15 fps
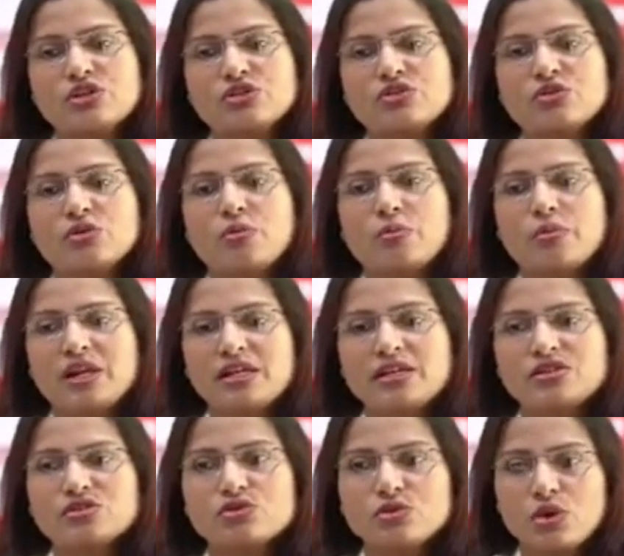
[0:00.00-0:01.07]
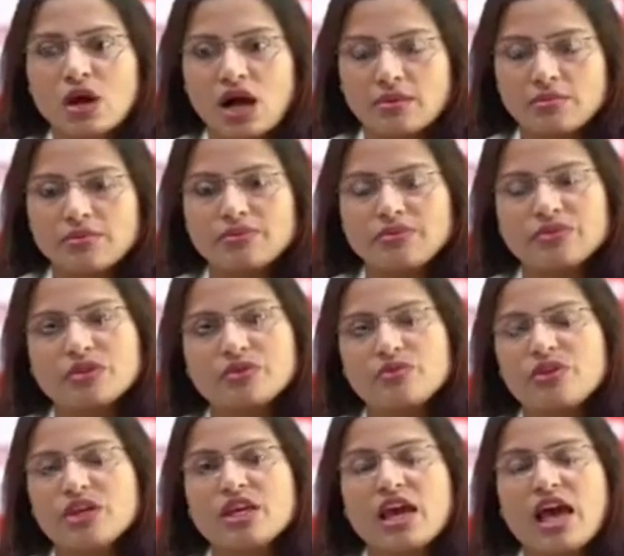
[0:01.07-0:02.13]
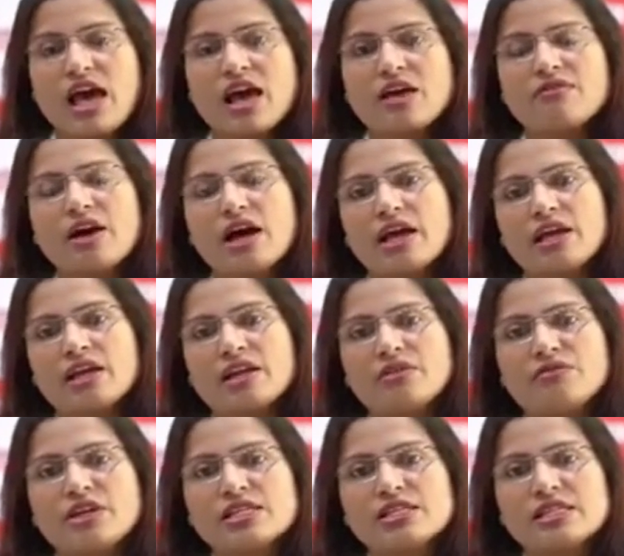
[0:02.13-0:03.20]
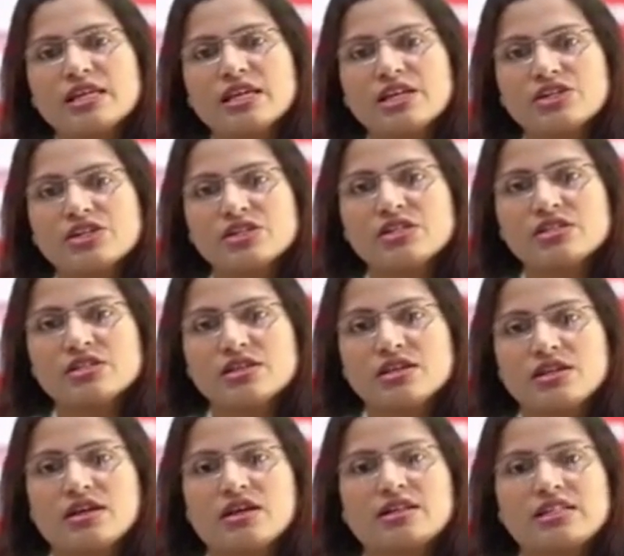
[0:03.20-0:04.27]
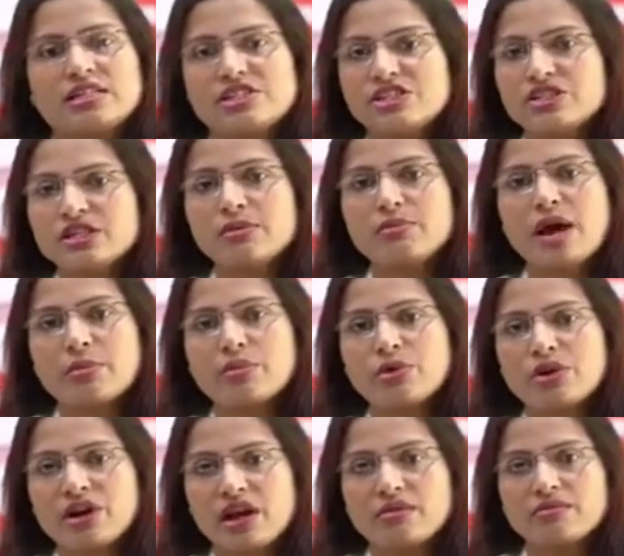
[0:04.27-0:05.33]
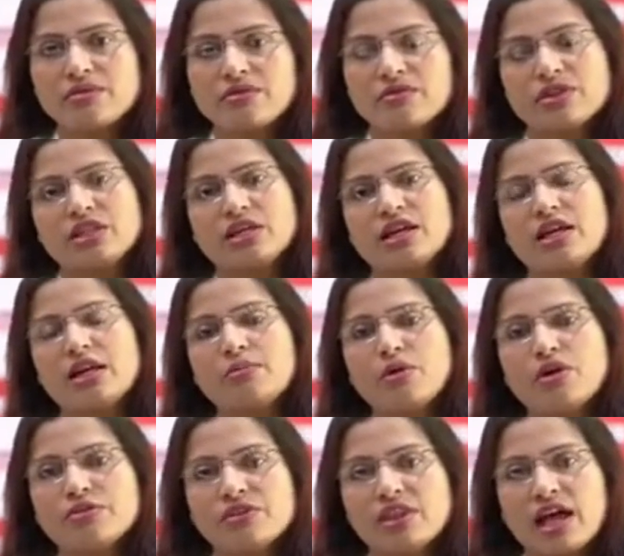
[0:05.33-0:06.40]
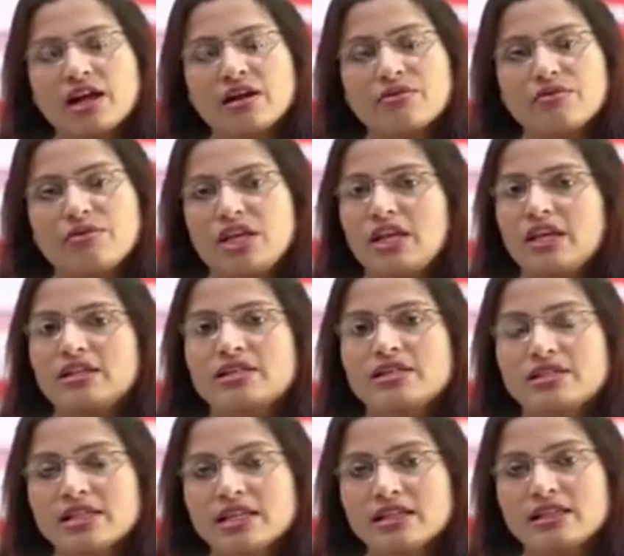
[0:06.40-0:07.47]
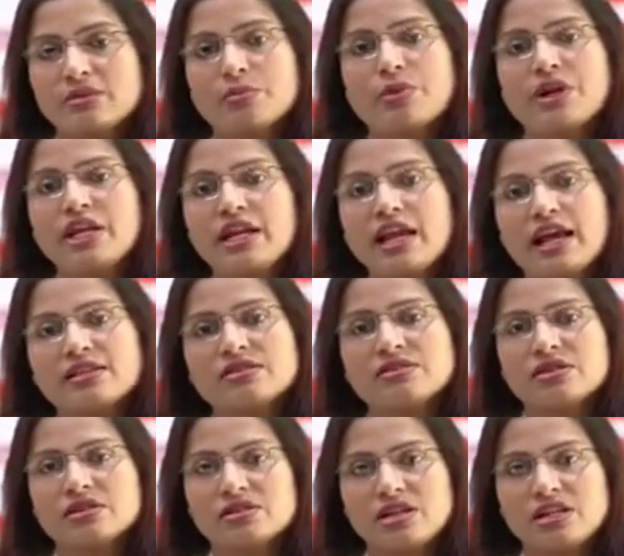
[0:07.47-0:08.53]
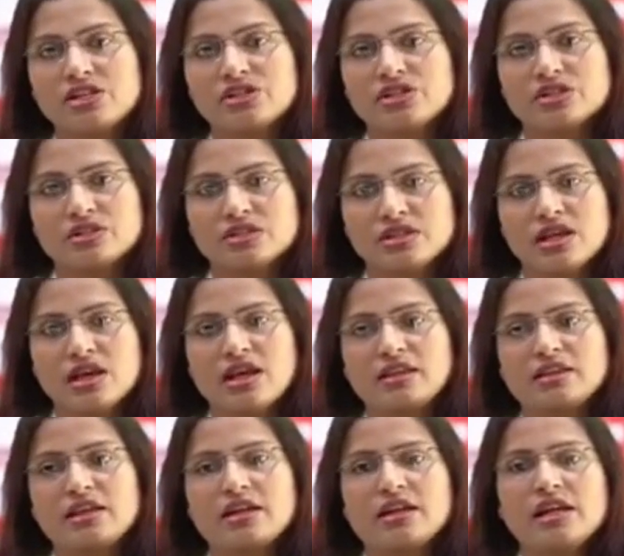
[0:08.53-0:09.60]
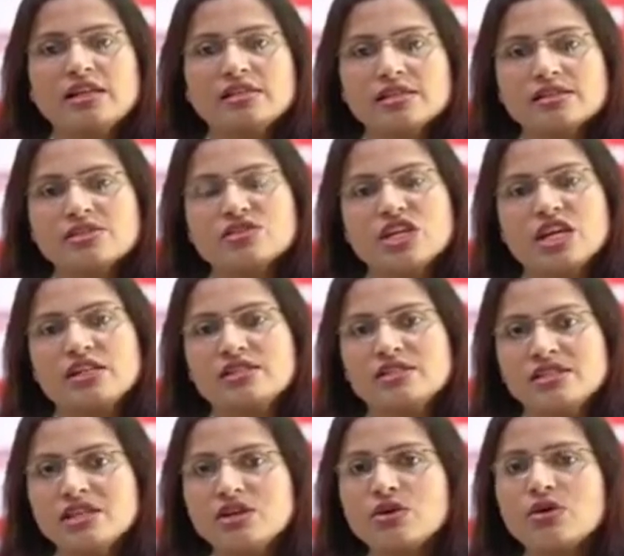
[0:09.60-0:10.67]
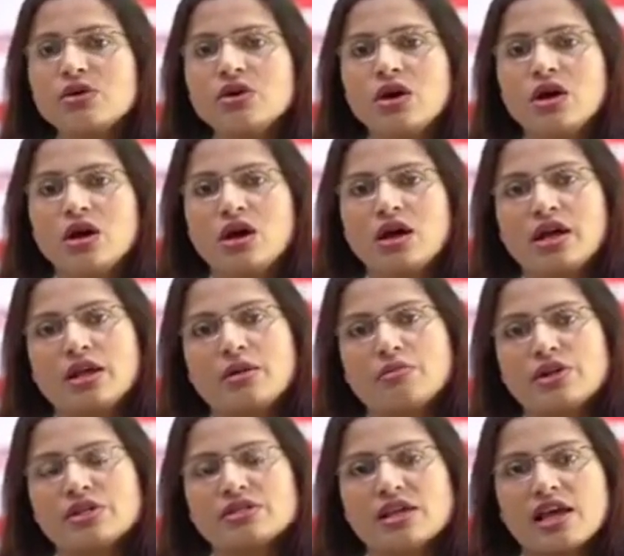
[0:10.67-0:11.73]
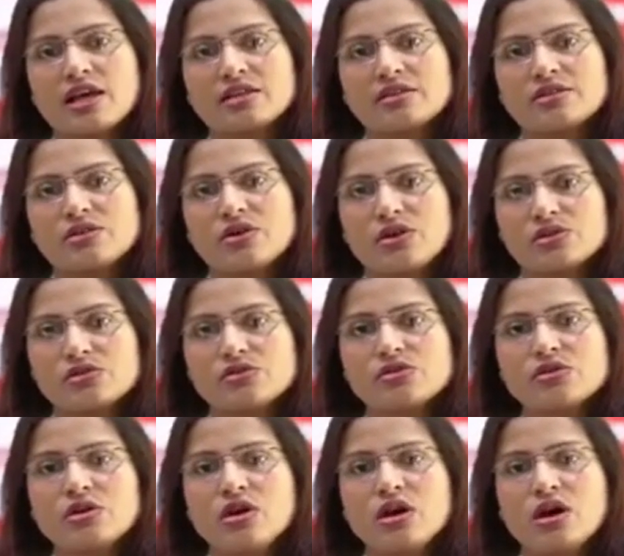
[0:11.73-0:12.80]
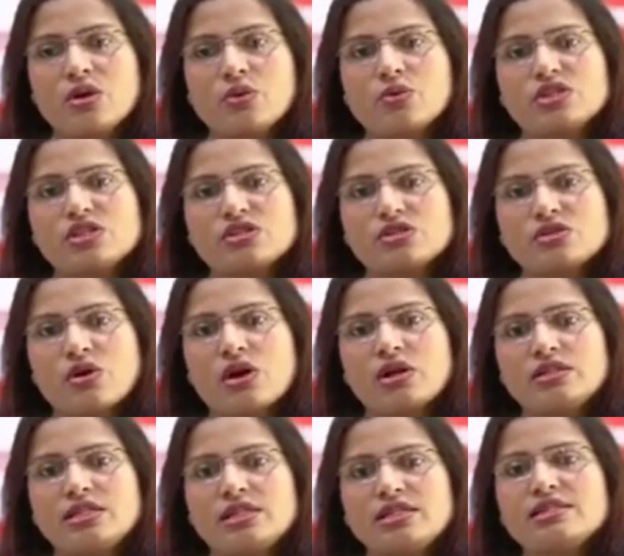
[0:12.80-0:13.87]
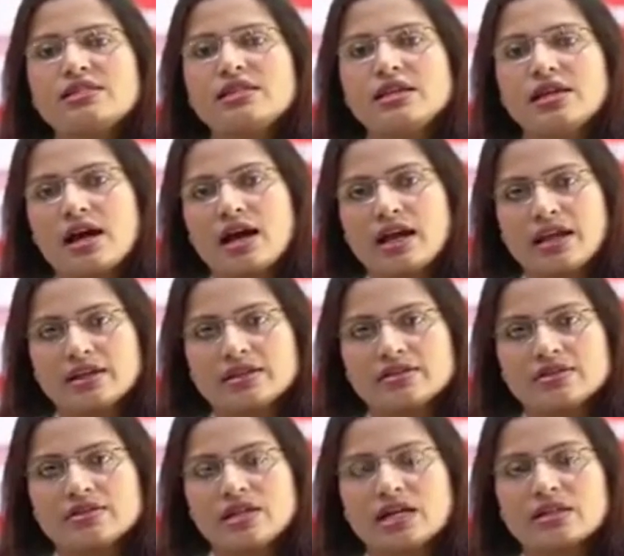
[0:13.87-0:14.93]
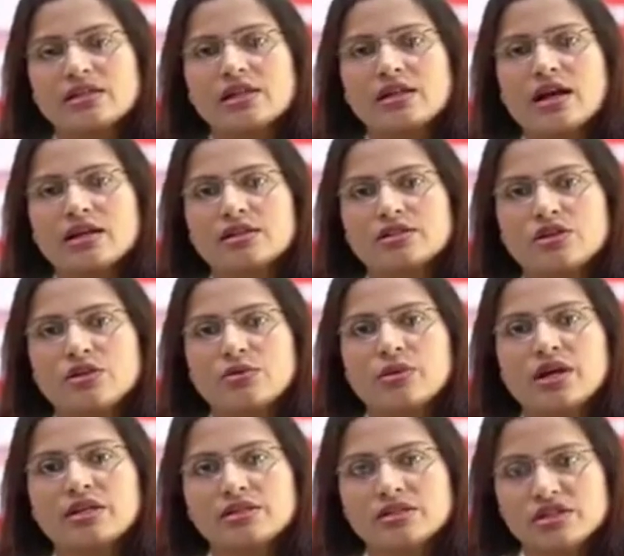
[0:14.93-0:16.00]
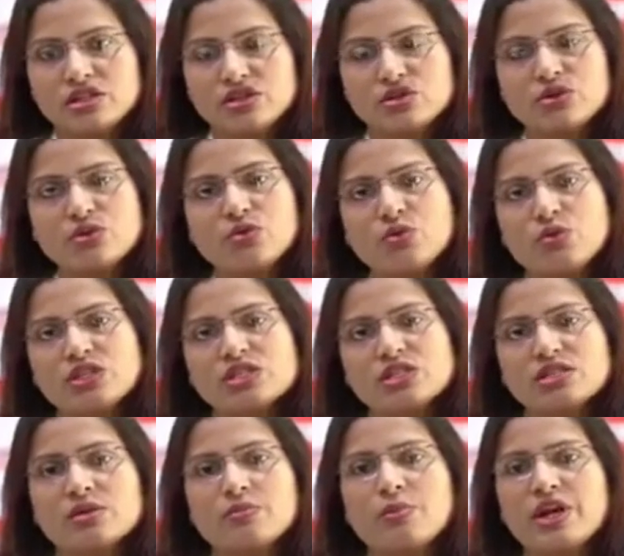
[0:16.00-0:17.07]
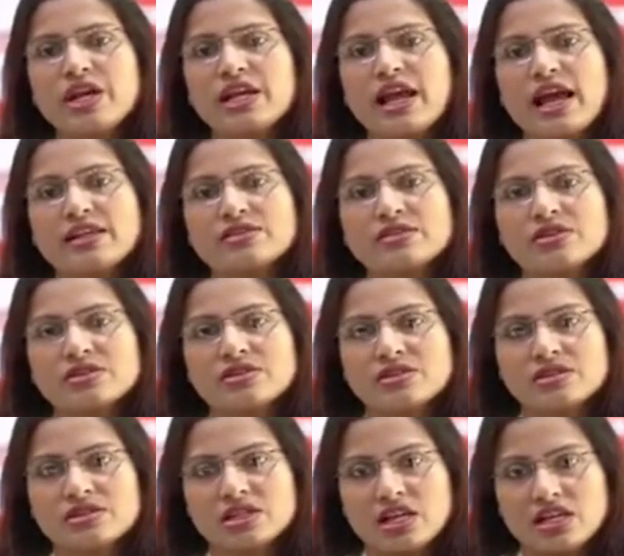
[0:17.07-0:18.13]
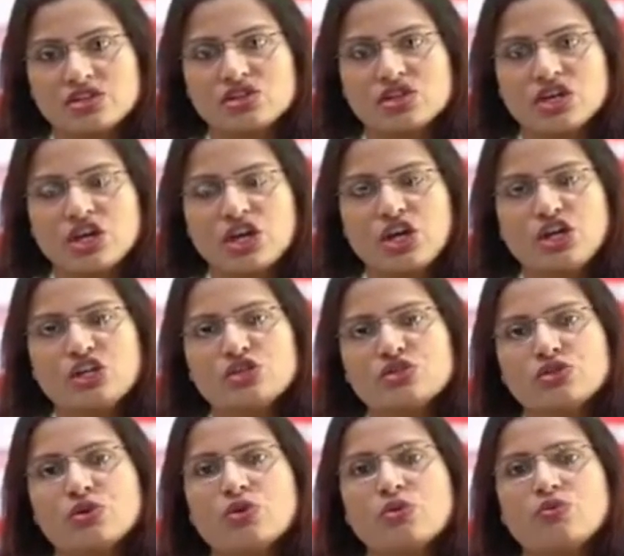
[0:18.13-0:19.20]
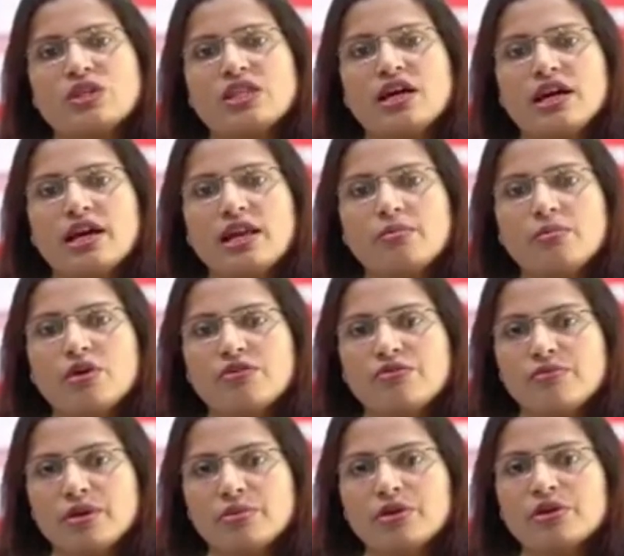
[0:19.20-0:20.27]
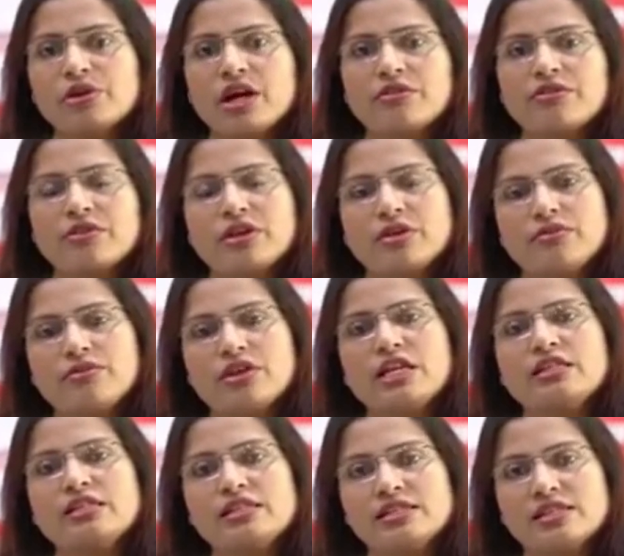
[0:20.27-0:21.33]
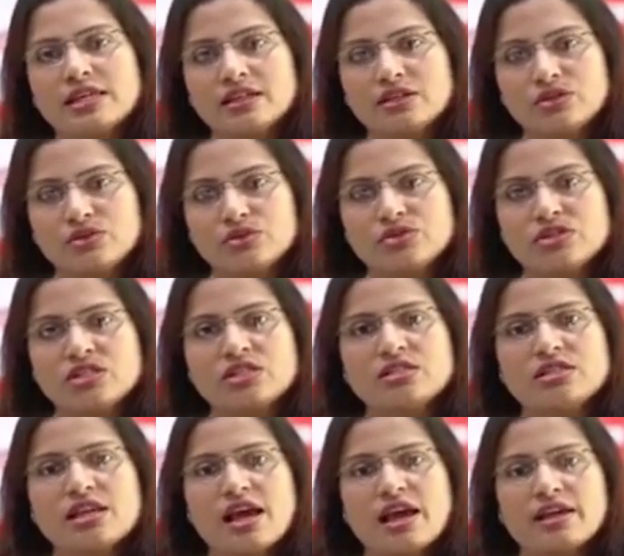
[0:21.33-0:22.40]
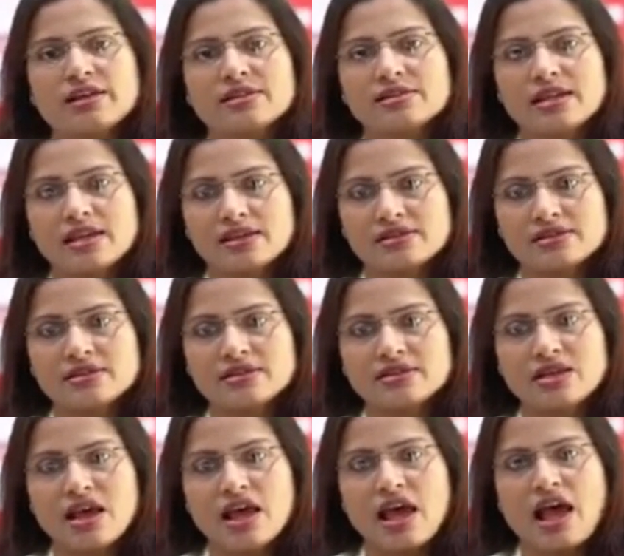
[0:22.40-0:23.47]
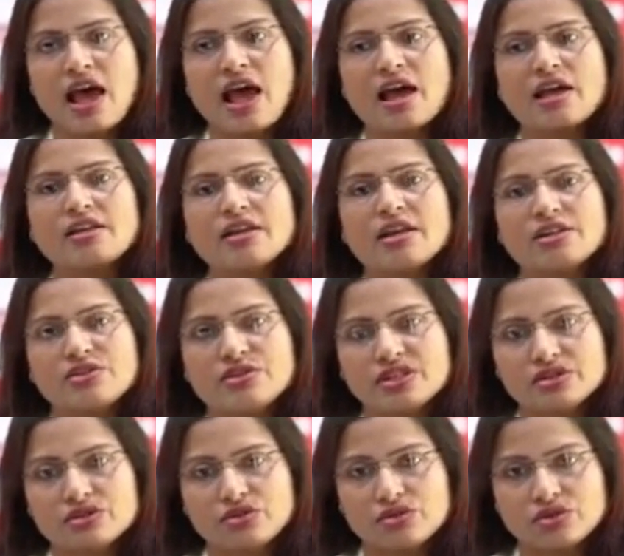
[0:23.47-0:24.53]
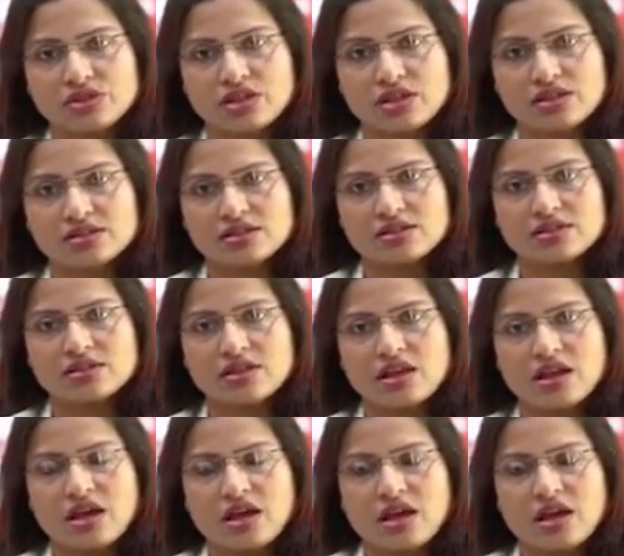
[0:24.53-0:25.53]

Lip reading: So please do come. We have higher investigations, a digital mammogram. With the help of that, we can detect the precancerous lesions. There is a stage 0 in breast cancer also, which is called DCIS, ductal carcinoma in situ, which is a precancerous stage. So with the help of mammography, we'll detect those DCIS cases and address those cases.